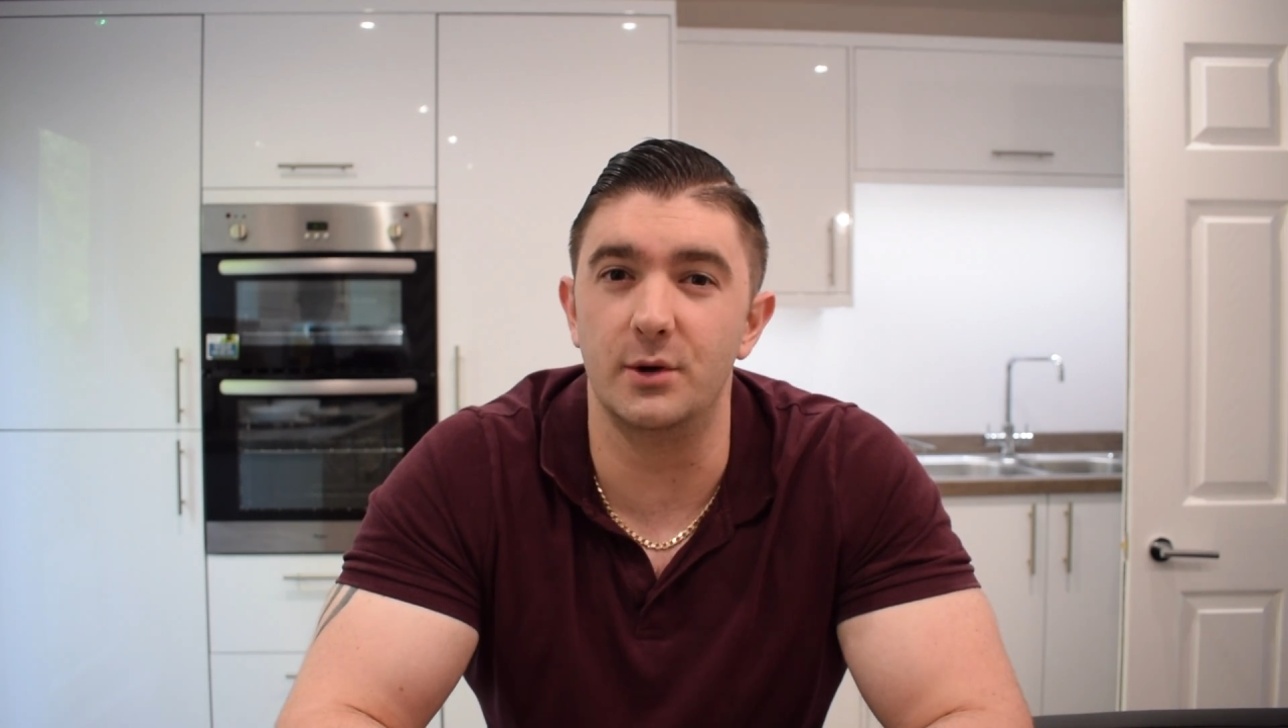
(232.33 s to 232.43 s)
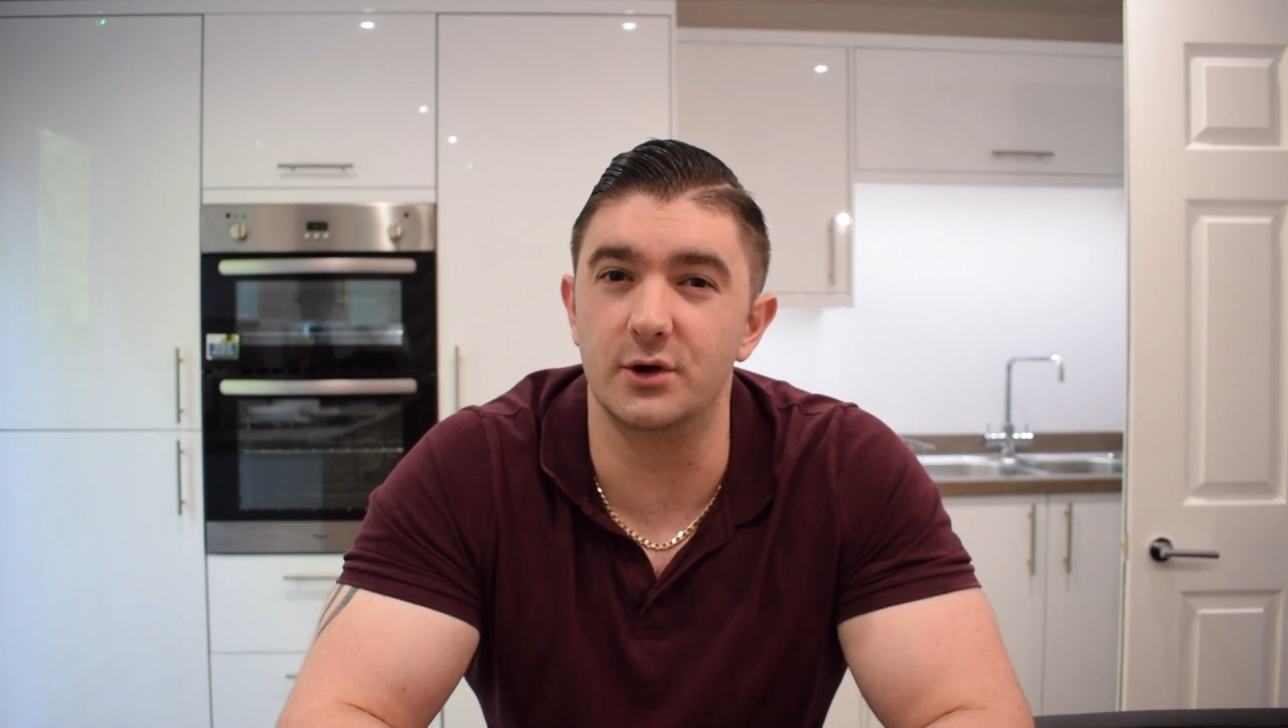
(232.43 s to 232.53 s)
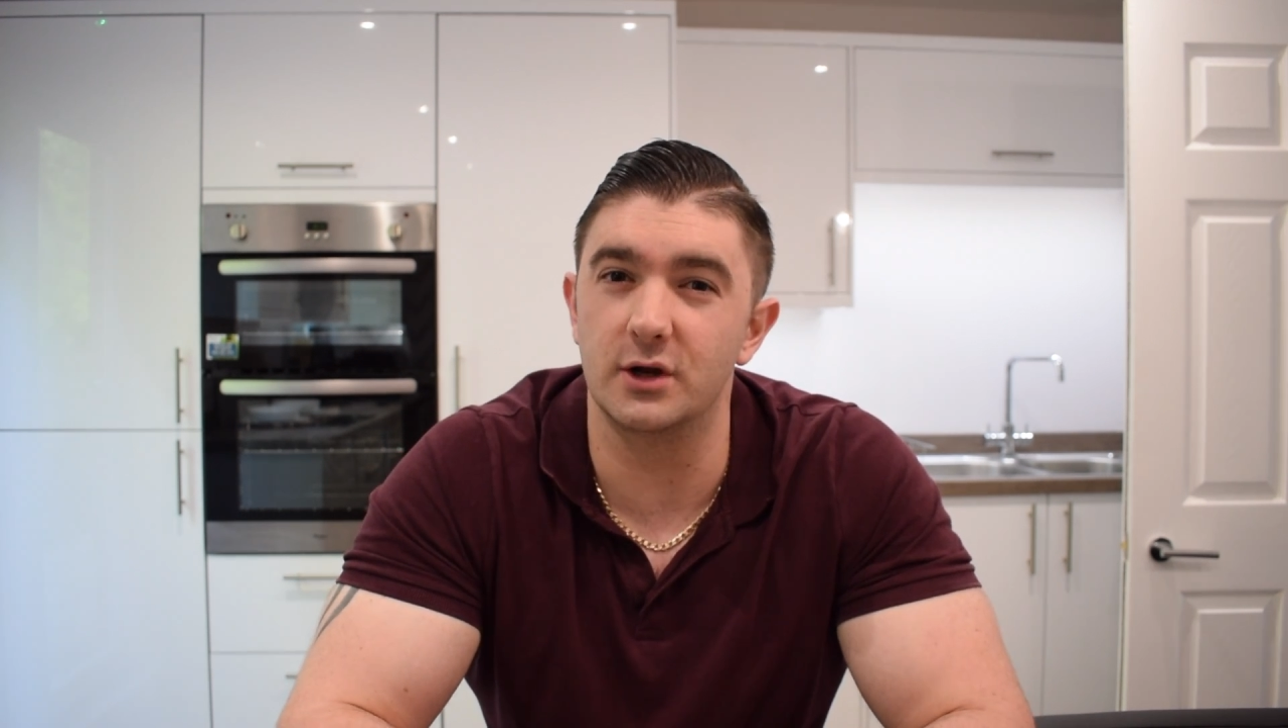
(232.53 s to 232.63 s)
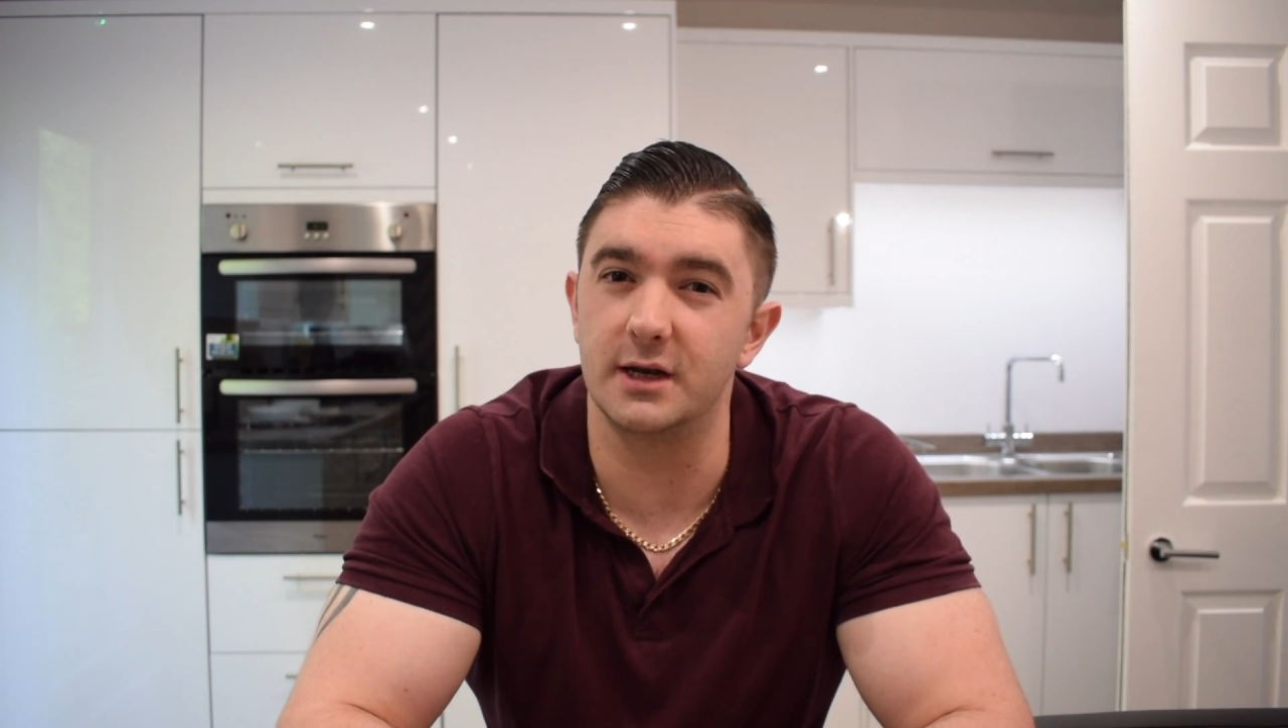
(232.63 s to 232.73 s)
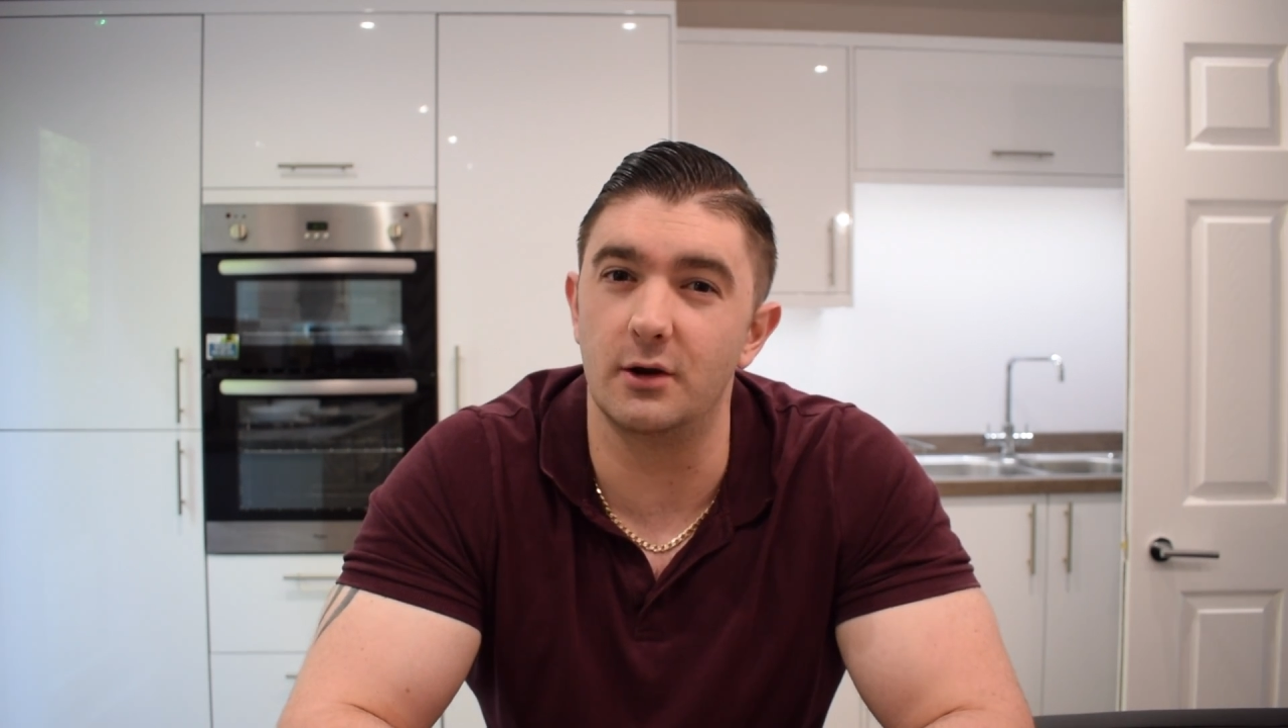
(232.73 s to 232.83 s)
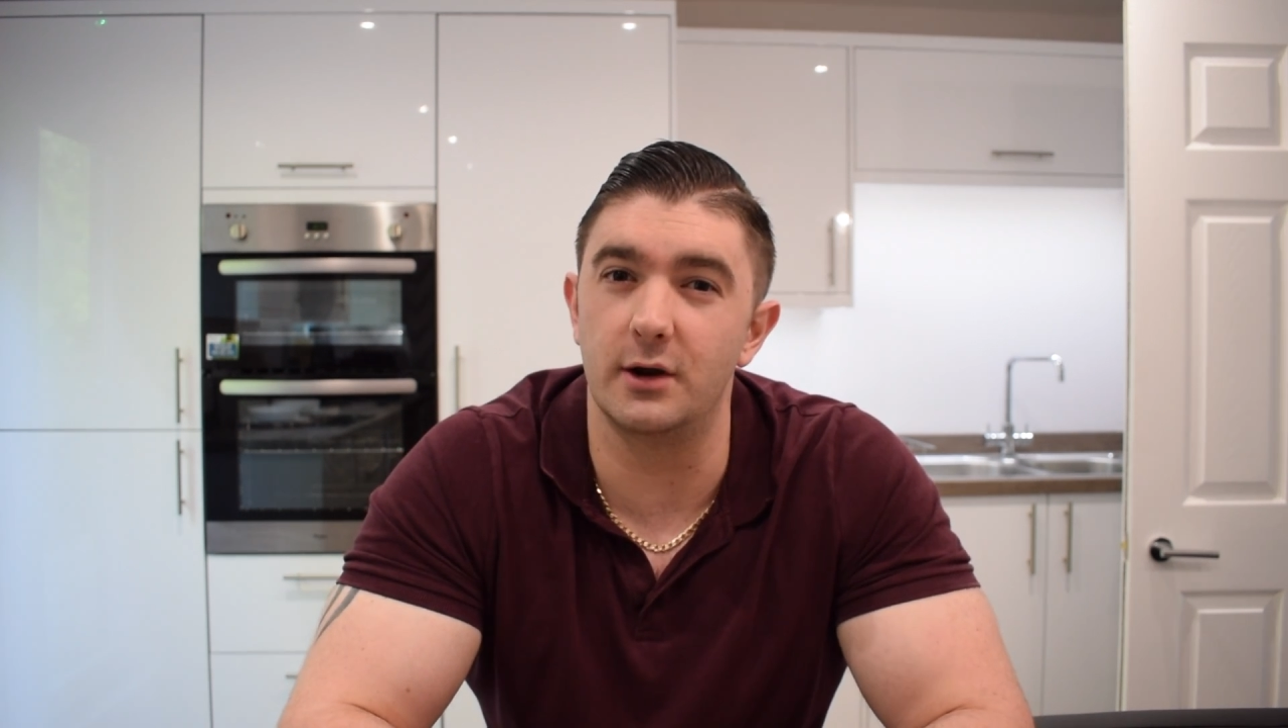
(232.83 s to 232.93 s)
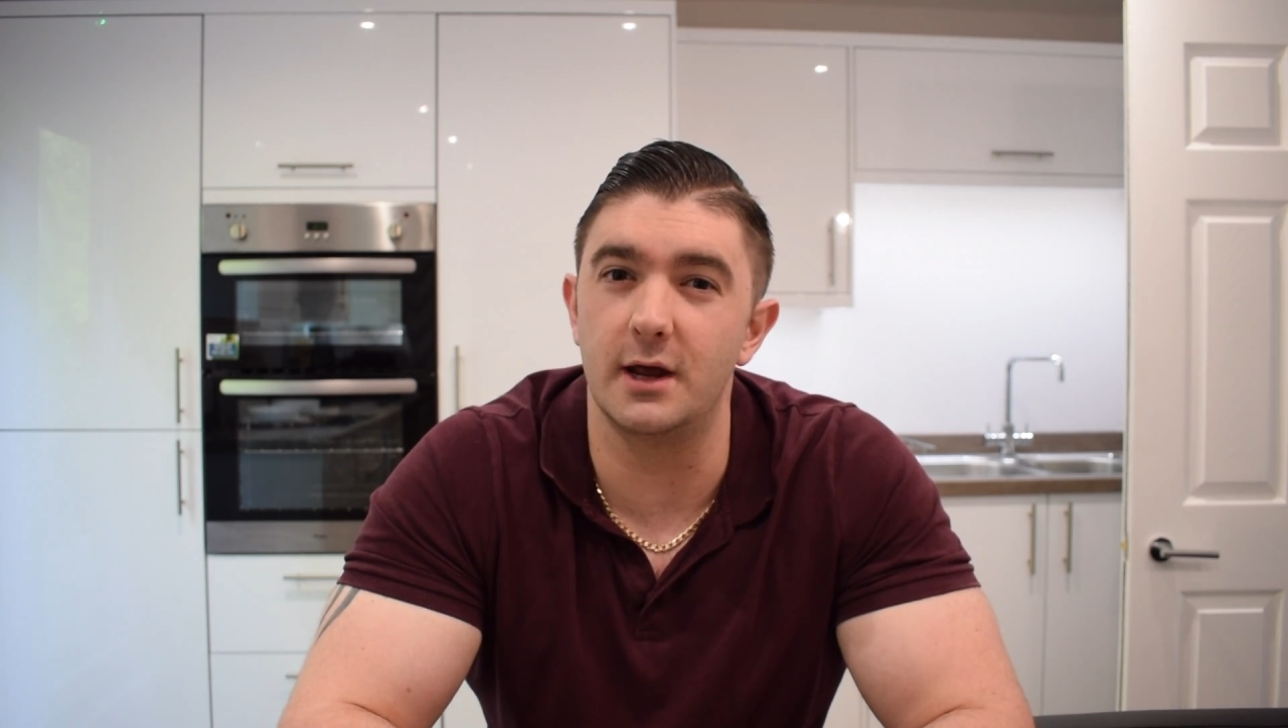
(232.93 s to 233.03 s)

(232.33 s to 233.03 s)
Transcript: when you're looking on